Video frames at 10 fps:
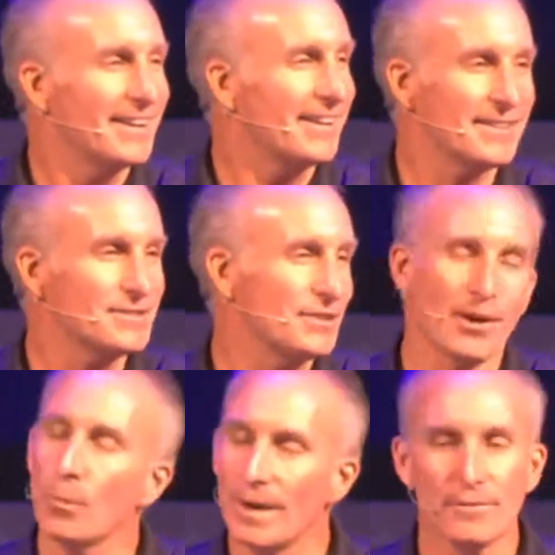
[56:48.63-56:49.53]
God does
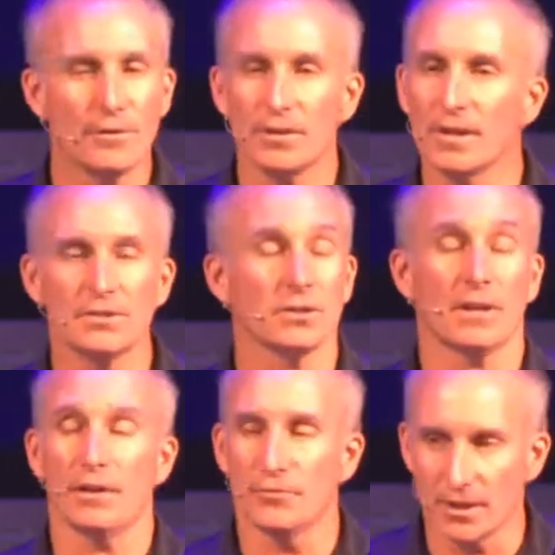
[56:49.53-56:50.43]
not wait for you to get your
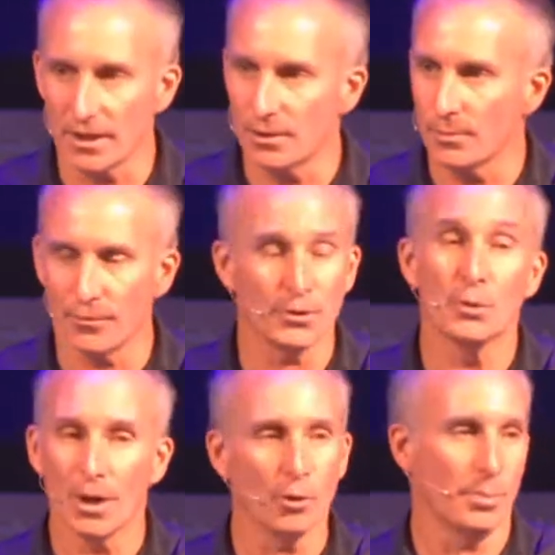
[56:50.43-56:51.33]
life together before
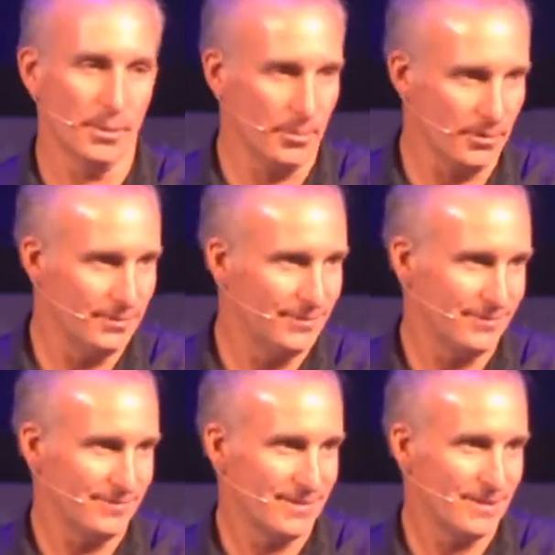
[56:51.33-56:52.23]
you help people.
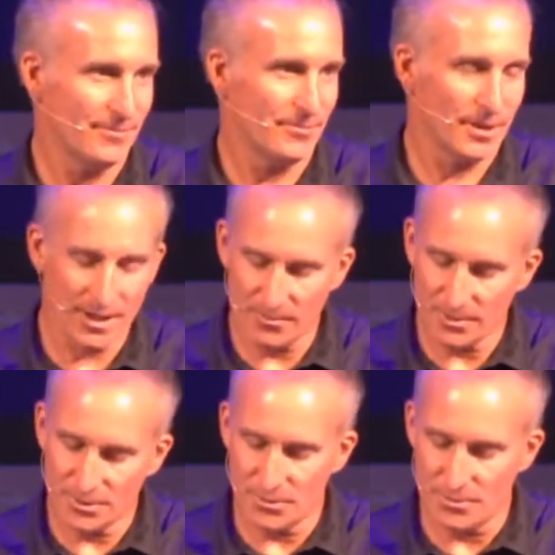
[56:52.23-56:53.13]
Eh, what God
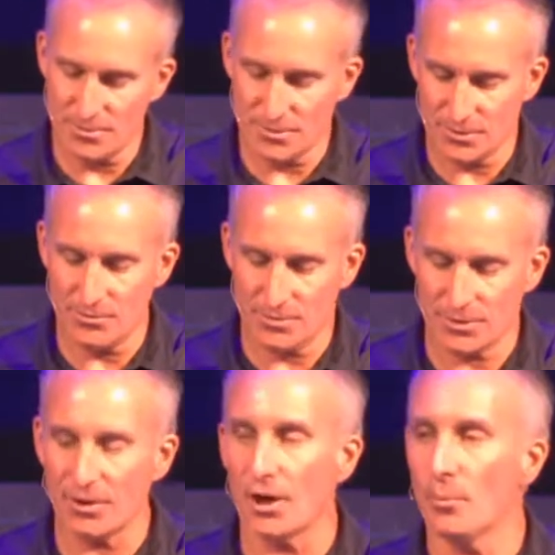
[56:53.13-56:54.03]
wants you to do is you
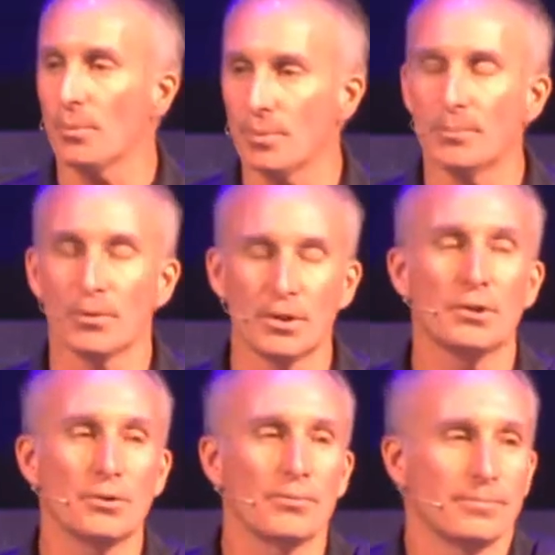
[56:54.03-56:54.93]
start helping people and then
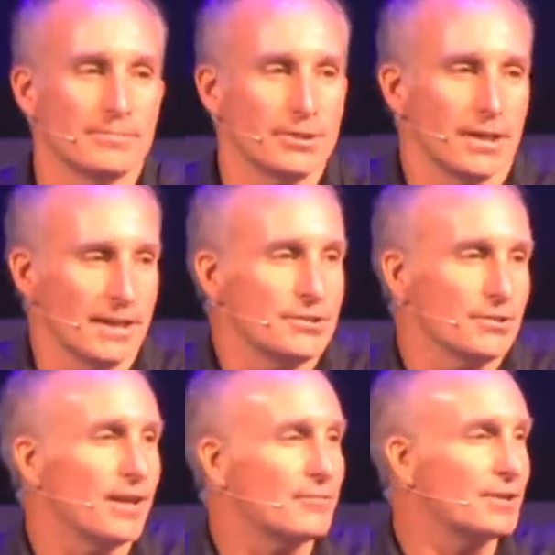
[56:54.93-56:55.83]
you try to get your
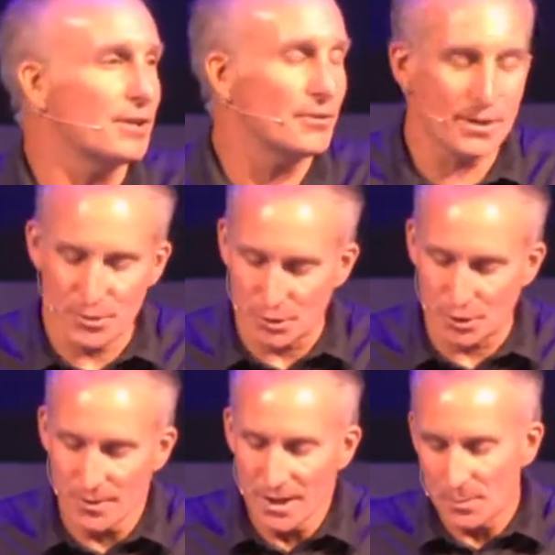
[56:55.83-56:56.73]
life together as you
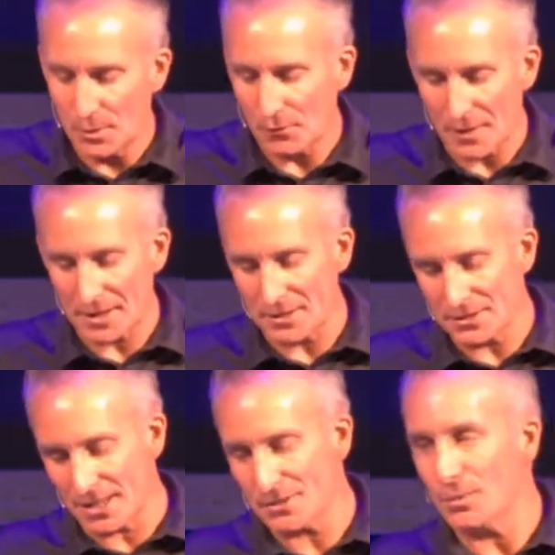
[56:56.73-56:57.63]
go. But the fact is,
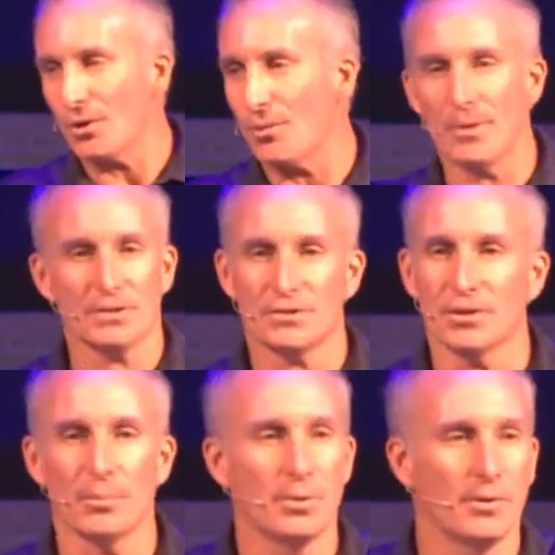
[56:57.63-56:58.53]
guys, we're all messed
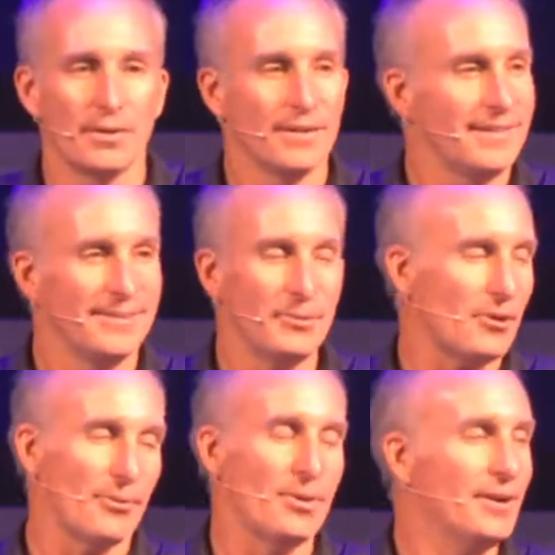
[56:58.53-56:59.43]
up we're
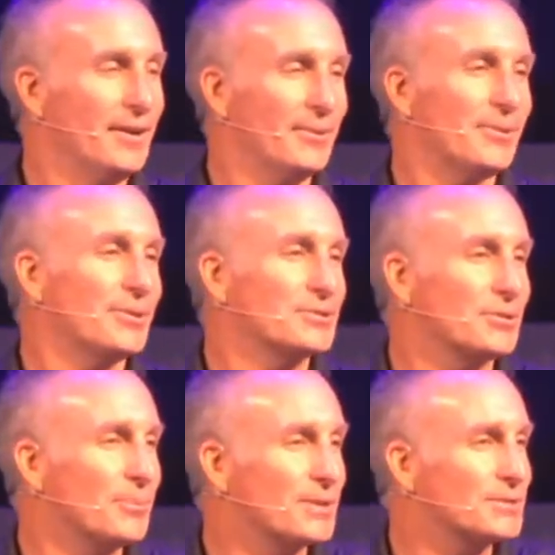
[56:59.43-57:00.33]
all, we're all
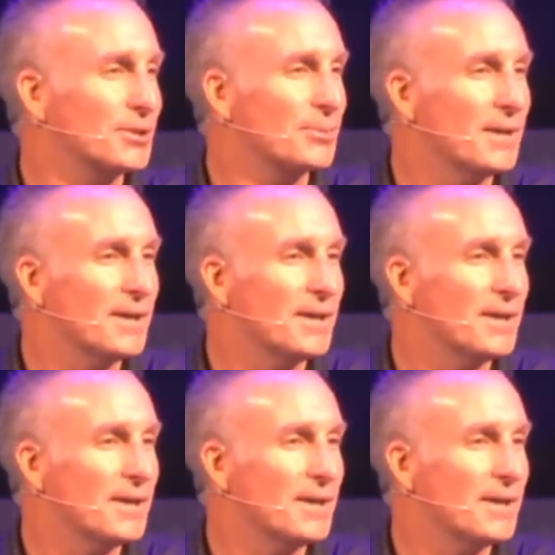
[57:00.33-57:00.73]
so messed up.